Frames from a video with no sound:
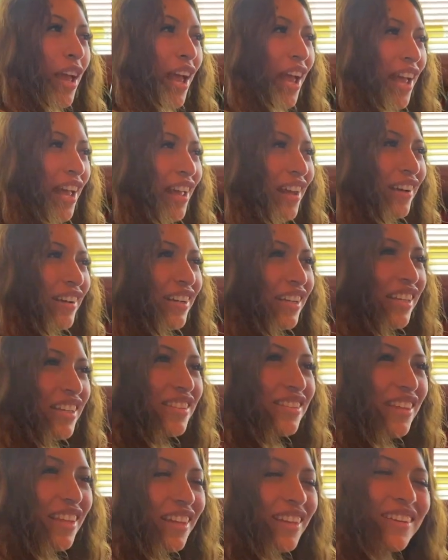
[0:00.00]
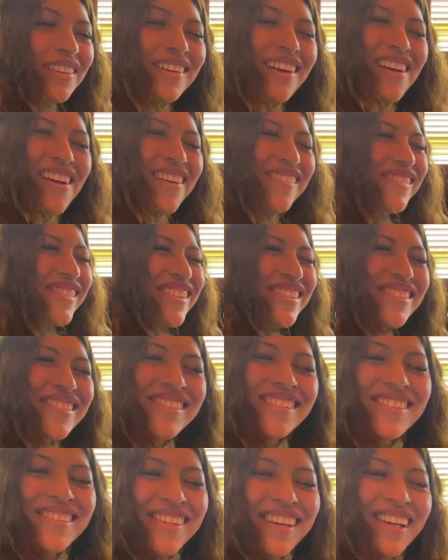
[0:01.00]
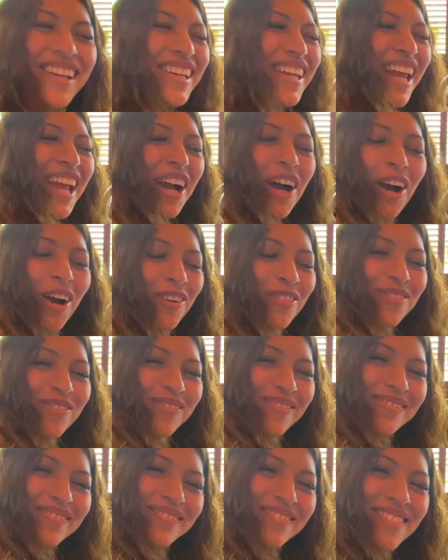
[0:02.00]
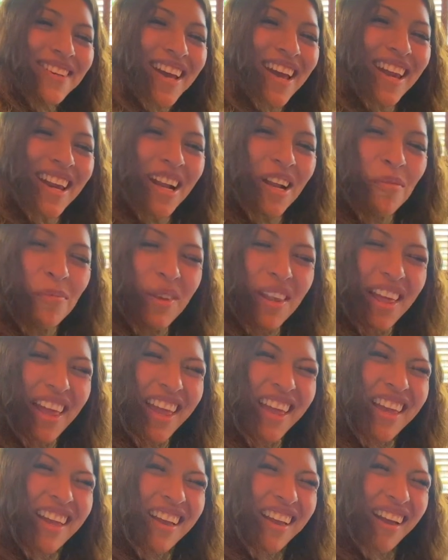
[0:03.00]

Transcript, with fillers: and like he's like, we're just gonna take a day off, and I'm like,